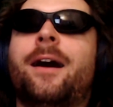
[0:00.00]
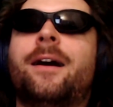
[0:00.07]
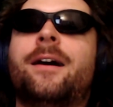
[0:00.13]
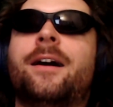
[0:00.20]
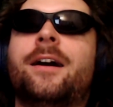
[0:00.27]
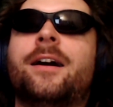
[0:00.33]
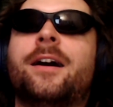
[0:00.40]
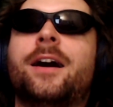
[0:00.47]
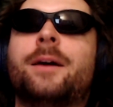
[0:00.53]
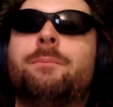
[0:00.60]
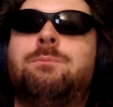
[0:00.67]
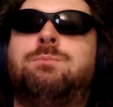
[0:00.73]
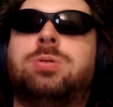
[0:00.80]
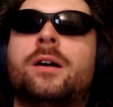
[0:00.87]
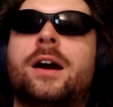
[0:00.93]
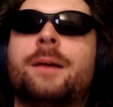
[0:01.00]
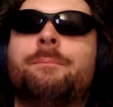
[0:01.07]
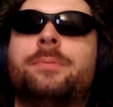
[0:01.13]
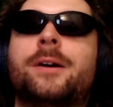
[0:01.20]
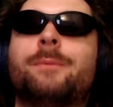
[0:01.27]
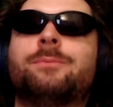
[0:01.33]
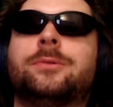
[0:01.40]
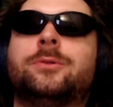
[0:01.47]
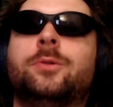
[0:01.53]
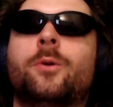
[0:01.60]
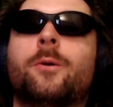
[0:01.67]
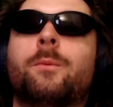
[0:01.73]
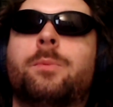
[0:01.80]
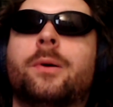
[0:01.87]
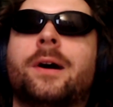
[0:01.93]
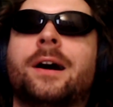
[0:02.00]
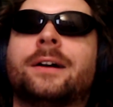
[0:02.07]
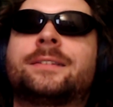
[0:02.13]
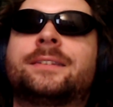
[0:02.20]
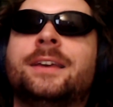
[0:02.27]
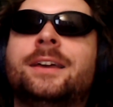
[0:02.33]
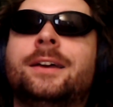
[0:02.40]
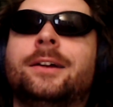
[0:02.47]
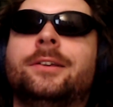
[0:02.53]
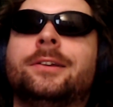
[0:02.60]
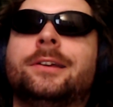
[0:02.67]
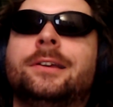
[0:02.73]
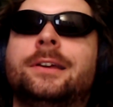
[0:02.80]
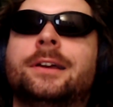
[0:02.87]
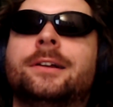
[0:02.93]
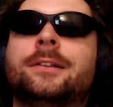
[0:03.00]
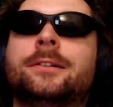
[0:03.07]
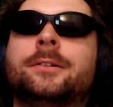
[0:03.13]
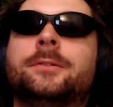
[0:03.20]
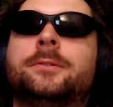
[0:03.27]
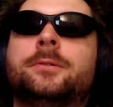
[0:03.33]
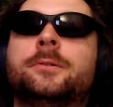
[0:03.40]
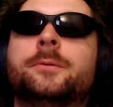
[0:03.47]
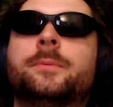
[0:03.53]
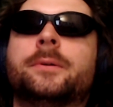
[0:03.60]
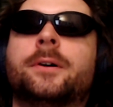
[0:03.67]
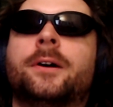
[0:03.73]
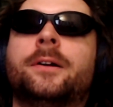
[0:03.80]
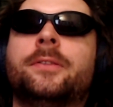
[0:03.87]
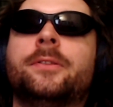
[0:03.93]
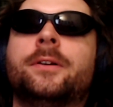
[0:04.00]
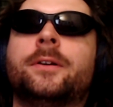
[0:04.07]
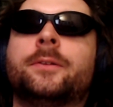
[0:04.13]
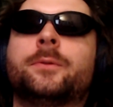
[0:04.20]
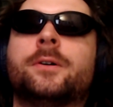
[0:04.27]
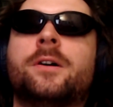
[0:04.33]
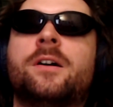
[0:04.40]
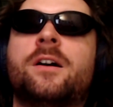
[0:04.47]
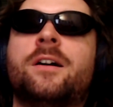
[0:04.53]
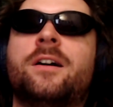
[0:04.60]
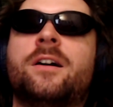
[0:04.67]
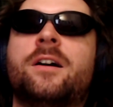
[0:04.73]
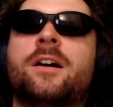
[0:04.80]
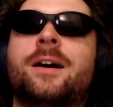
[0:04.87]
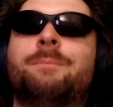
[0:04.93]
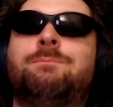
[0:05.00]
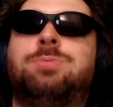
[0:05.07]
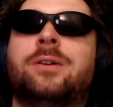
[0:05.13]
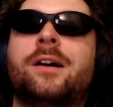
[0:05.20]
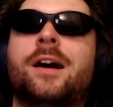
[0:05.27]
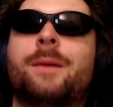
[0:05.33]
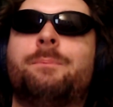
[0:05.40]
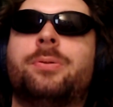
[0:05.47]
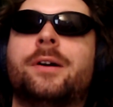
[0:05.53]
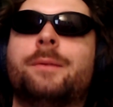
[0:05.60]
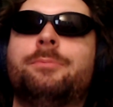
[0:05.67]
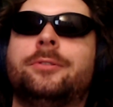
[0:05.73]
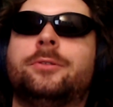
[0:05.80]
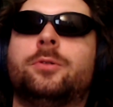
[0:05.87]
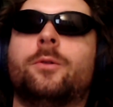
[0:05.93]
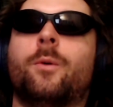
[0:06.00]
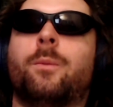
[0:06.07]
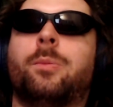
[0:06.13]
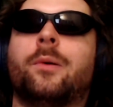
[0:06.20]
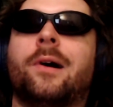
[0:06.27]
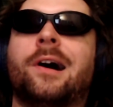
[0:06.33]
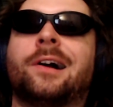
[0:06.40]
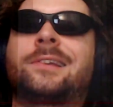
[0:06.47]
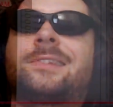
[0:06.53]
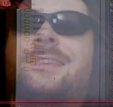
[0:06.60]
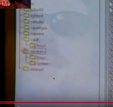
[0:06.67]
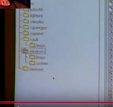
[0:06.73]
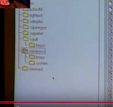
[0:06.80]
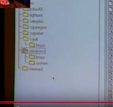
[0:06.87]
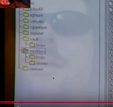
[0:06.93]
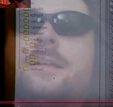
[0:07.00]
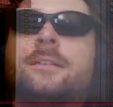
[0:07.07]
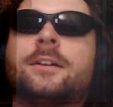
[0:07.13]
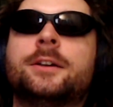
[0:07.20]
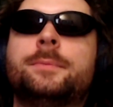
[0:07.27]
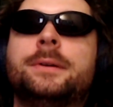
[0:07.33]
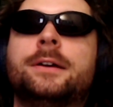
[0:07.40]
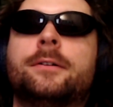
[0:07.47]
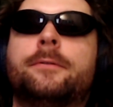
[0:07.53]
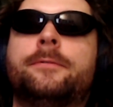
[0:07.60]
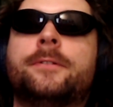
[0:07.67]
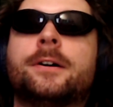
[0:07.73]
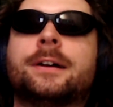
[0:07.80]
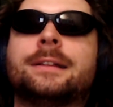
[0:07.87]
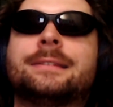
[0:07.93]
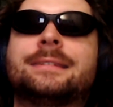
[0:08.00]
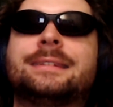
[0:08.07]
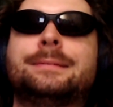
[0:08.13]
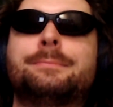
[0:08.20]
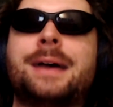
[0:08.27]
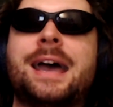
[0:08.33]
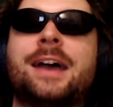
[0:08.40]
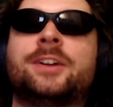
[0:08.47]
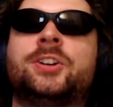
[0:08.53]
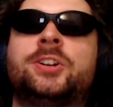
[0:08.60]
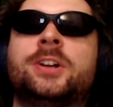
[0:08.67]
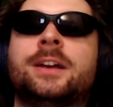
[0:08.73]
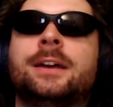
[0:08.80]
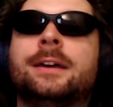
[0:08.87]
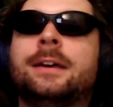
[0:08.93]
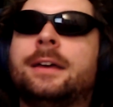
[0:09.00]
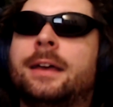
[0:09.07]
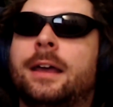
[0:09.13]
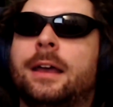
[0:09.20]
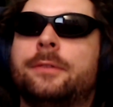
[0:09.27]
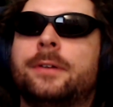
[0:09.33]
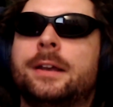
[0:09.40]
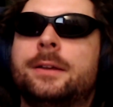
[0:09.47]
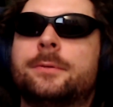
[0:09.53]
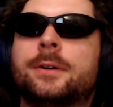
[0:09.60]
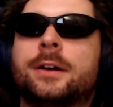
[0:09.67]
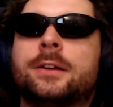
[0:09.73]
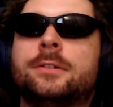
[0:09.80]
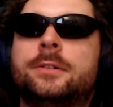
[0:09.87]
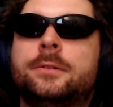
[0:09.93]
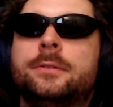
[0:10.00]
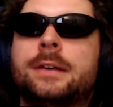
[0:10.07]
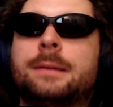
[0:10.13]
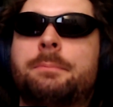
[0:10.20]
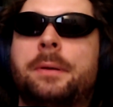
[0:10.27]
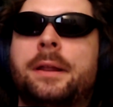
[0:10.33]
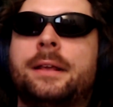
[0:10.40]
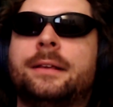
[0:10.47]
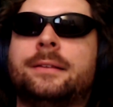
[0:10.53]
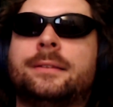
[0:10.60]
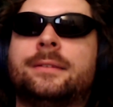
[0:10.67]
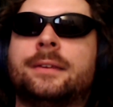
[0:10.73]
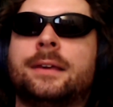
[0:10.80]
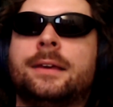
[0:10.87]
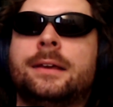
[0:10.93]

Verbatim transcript: Uh huh. Pop up the toolbox, and you can get a little toolbar in there as well. Uh huh. Pop up the toolbox. It's gonna be a fucking smash. If anyone can do that, please